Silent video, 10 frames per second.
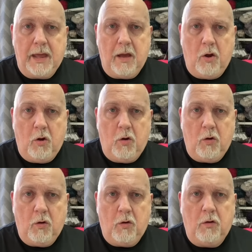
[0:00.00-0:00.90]

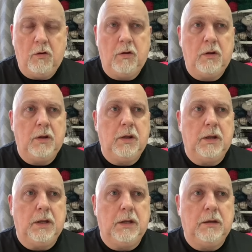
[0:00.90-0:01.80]
are
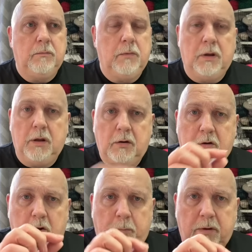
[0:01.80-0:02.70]
a
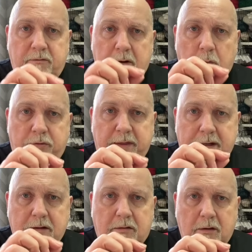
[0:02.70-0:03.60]
couple of little
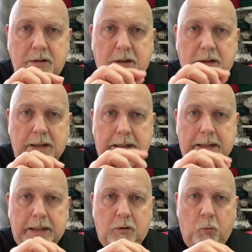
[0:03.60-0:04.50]
things that you can
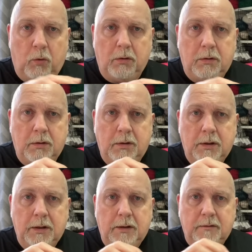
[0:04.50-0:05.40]
click. One
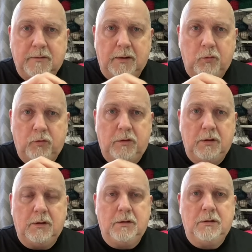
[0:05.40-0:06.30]
tells
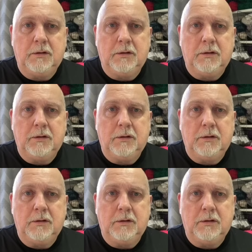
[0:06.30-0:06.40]
you